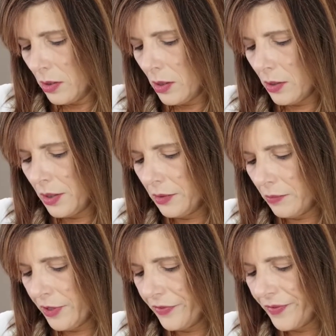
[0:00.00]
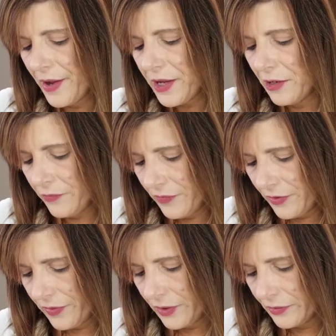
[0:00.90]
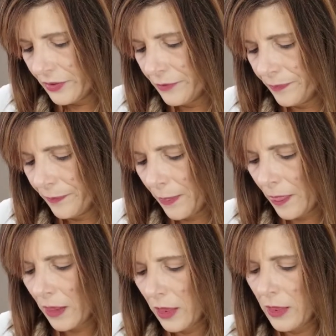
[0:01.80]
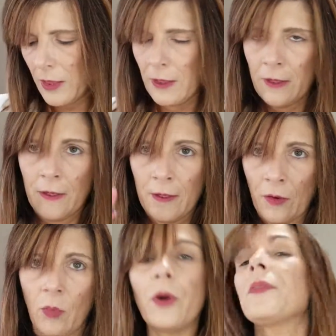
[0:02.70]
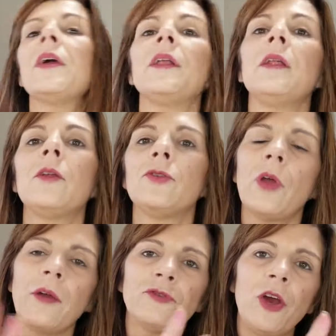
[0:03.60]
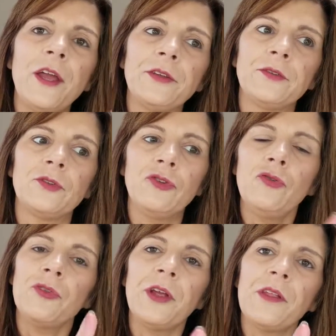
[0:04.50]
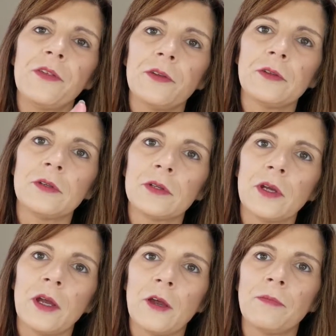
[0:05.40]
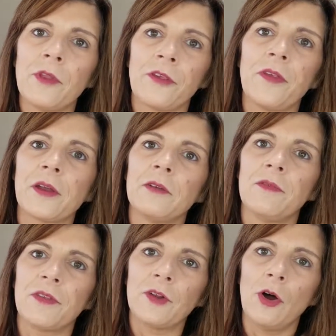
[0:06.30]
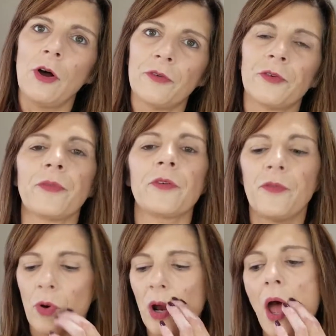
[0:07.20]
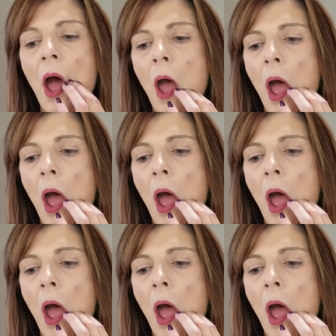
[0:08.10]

All right, my second visit. One thing, I've tried two things in the second visit haul from Sephora.